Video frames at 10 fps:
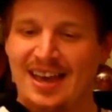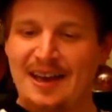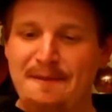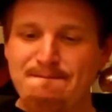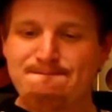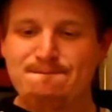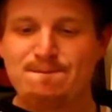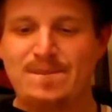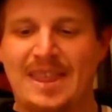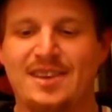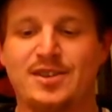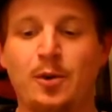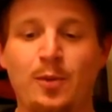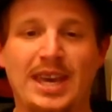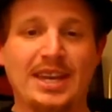Um,
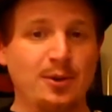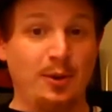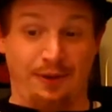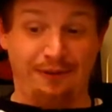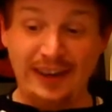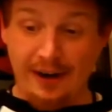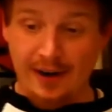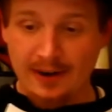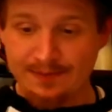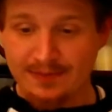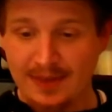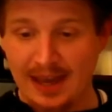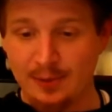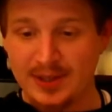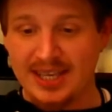so we can do it with fear.
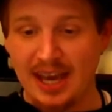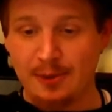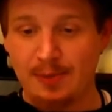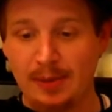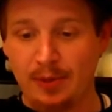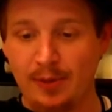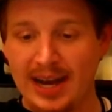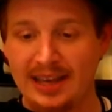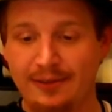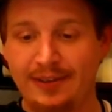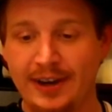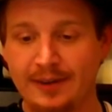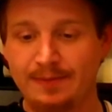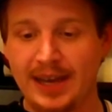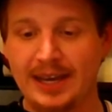Uh, we see other people running in
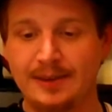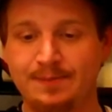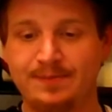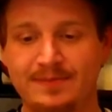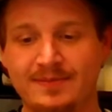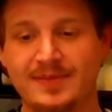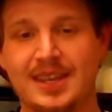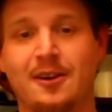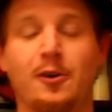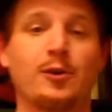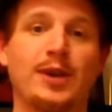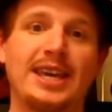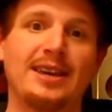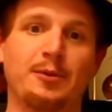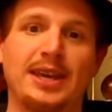fear, um, or
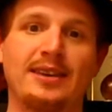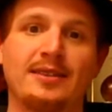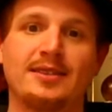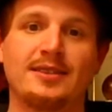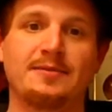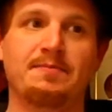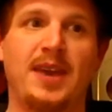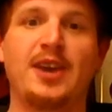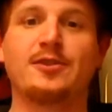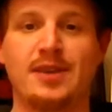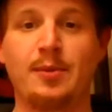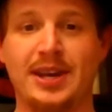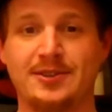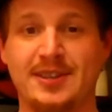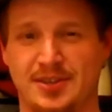we we hear someone
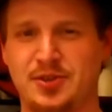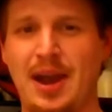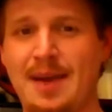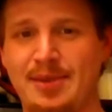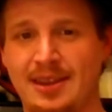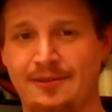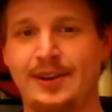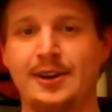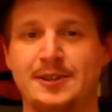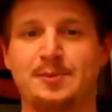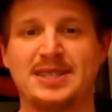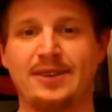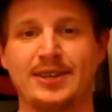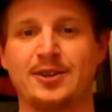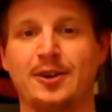else describing their fear in a
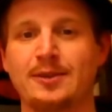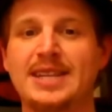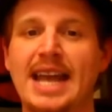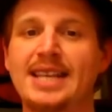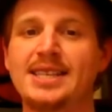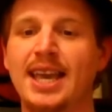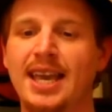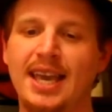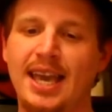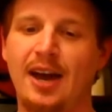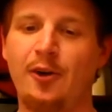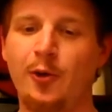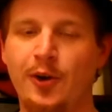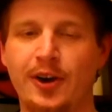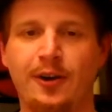specific circumstance,
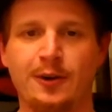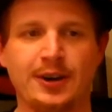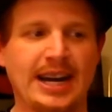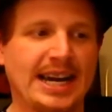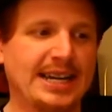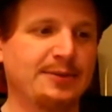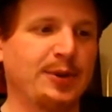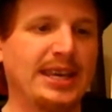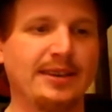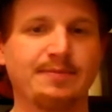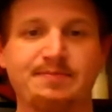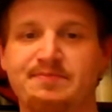or or uh, we,